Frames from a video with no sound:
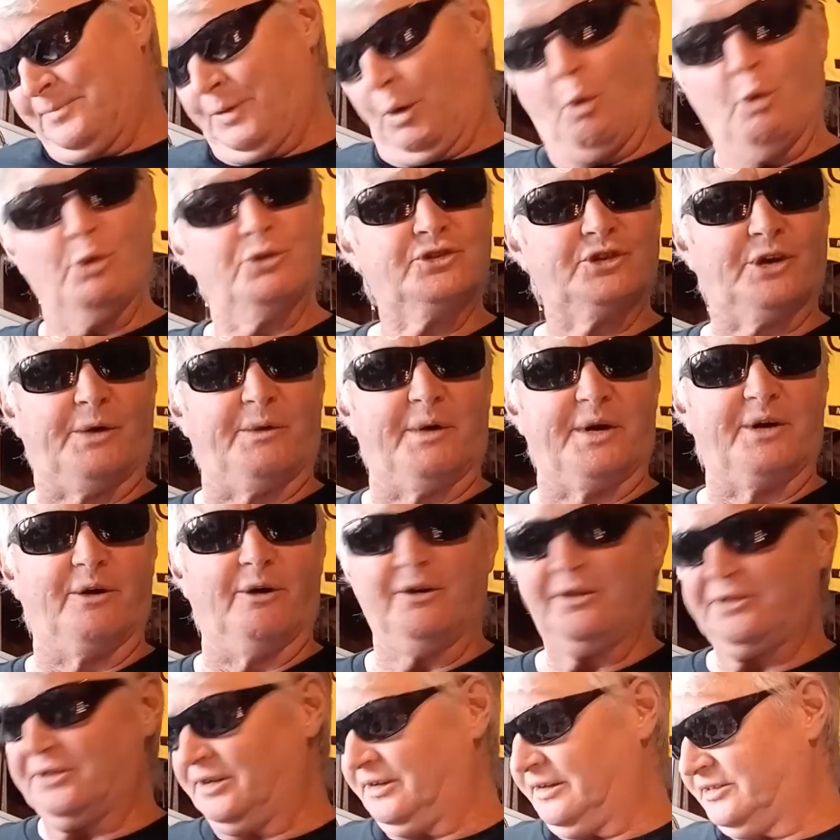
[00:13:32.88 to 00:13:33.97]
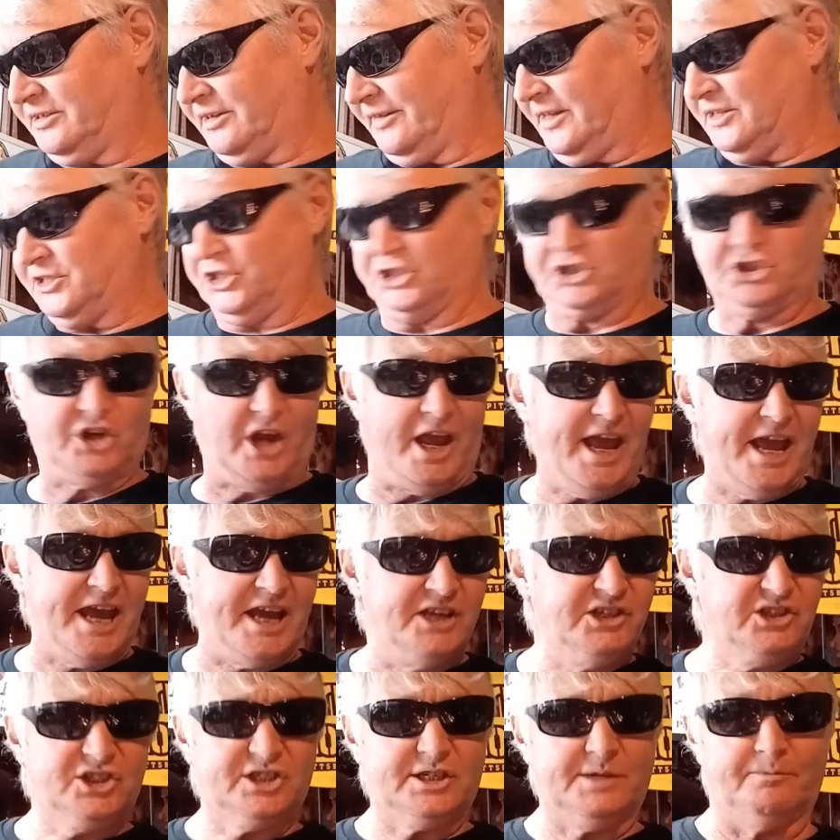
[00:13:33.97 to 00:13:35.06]
Also, I got that's a
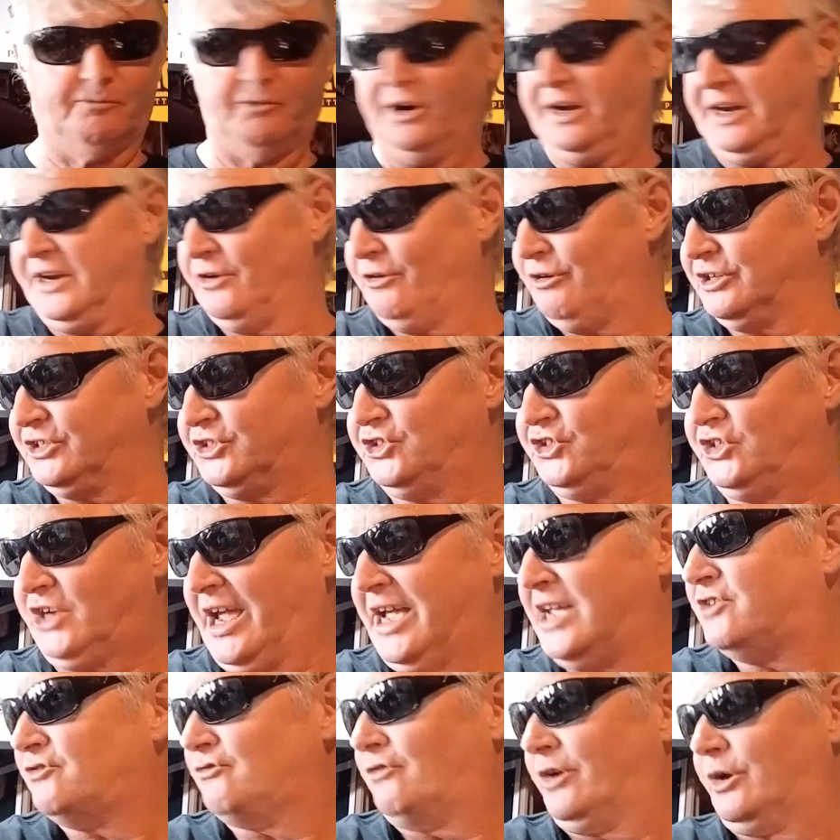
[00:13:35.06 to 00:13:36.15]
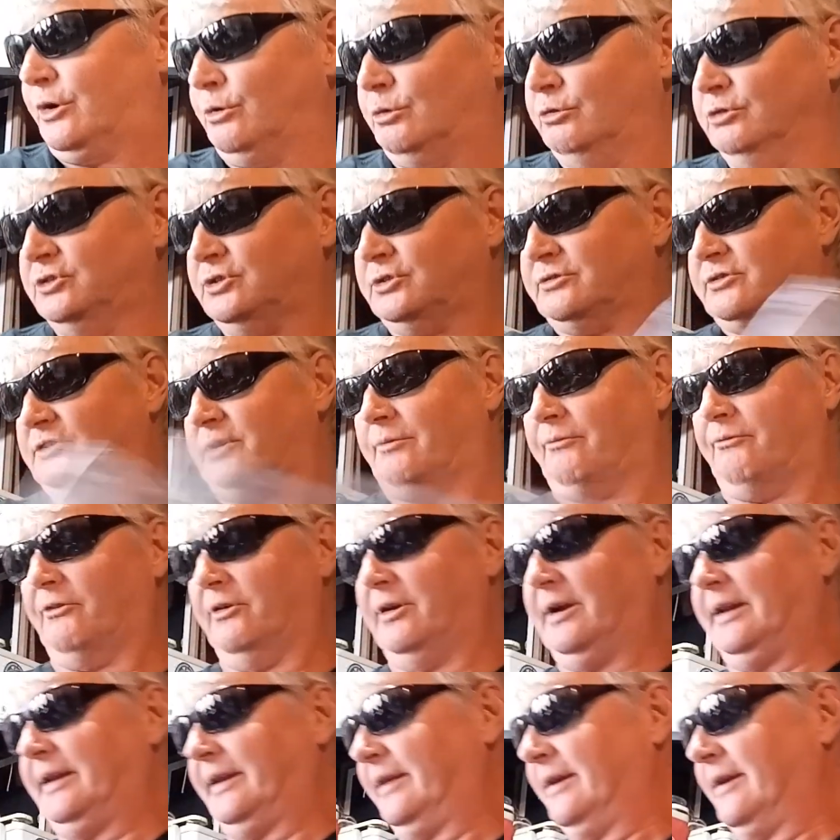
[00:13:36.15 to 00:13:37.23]
jazz. Some really nice jazz records. So I'm
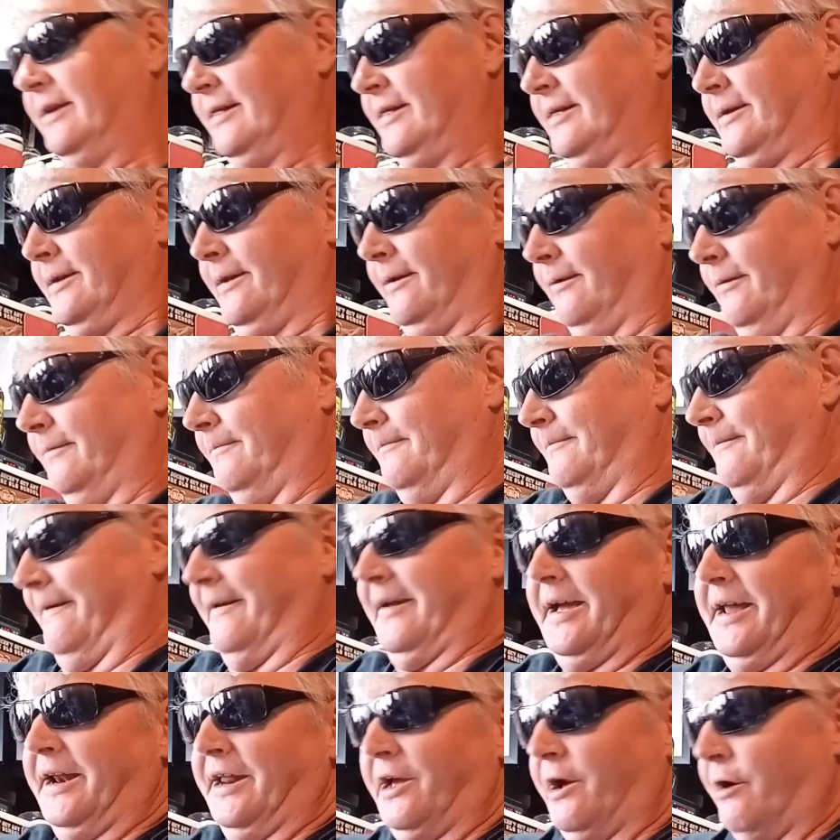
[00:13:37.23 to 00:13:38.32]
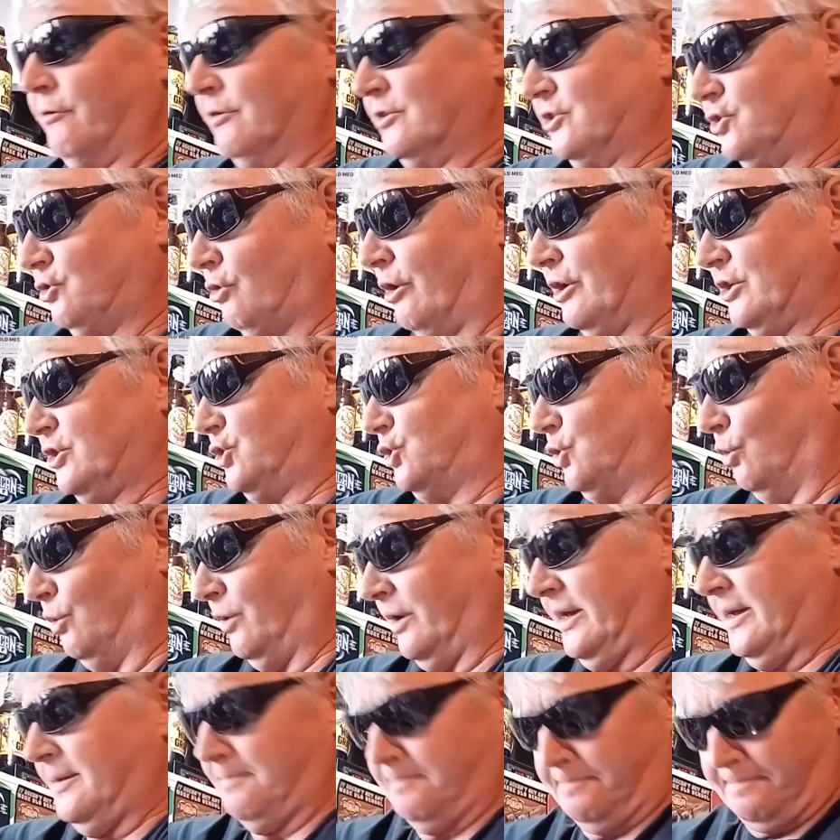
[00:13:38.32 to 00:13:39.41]
really going to go inside
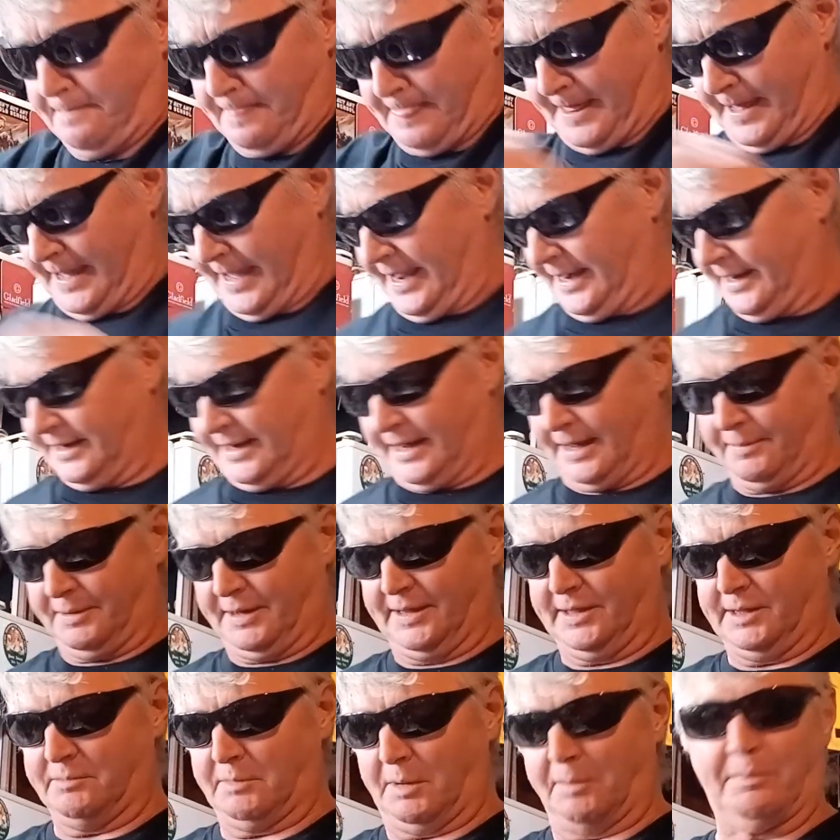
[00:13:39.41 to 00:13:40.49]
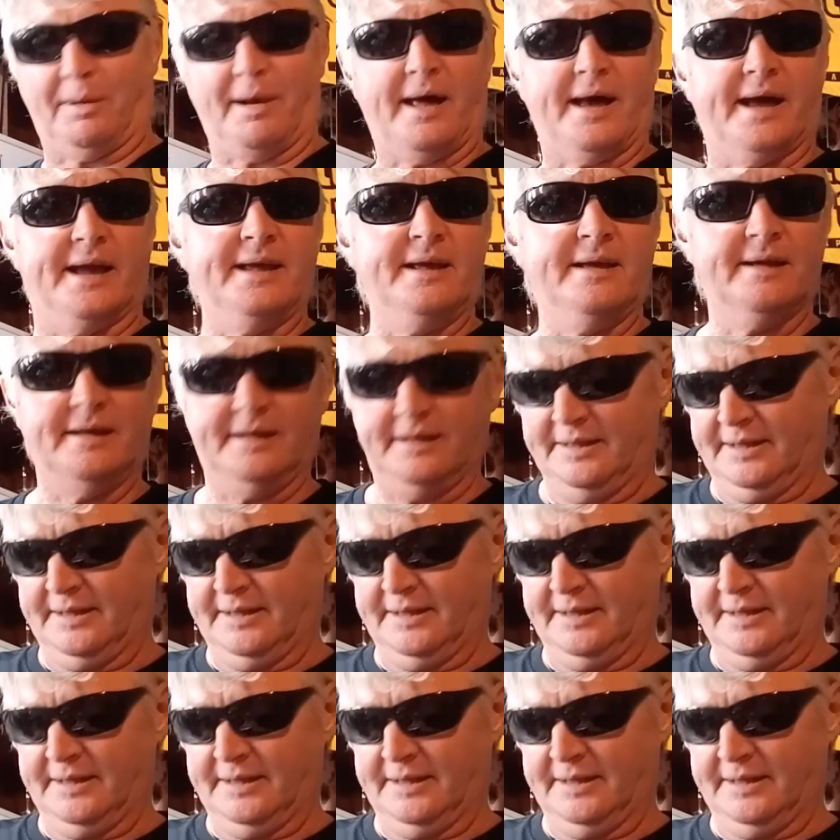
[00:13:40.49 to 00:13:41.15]
shortly and give them a play.